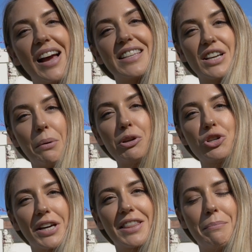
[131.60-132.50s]
I double
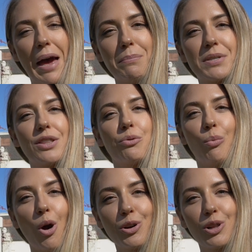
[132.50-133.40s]
checked the maps and the
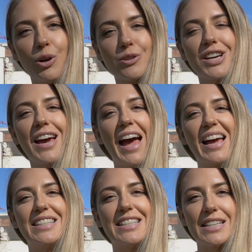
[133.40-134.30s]
road closure
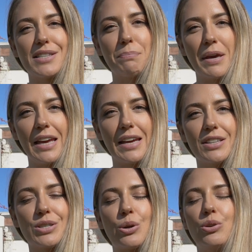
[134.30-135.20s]
had
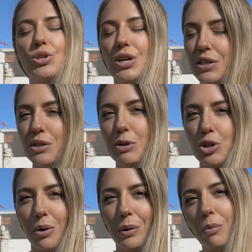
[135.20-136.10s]
disappeared, so just to be
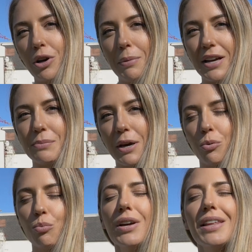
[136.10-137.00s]
sure we weren't about to make
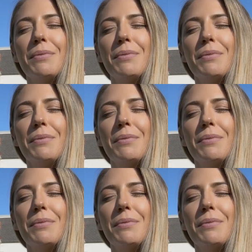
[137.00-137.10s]
a really